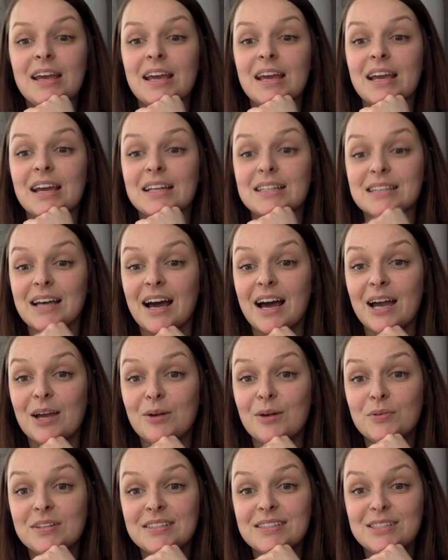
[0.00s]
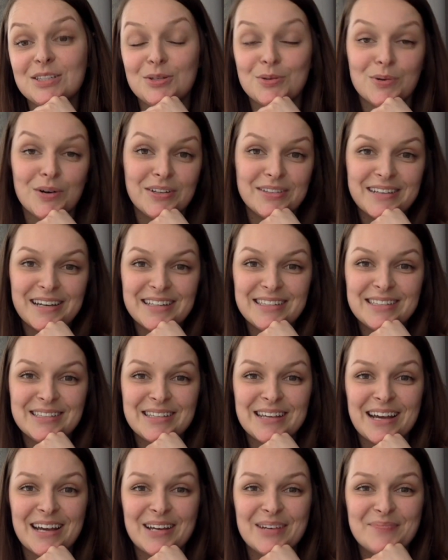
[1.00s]
and I will see you all next
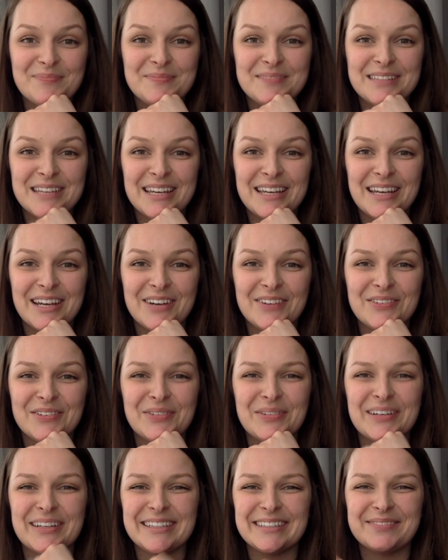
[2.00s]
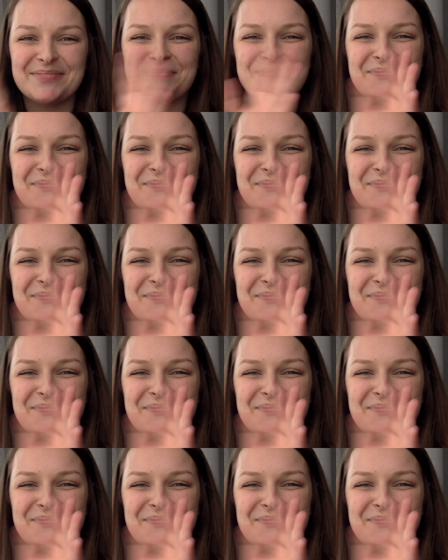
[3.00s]
time. Take care, everyone.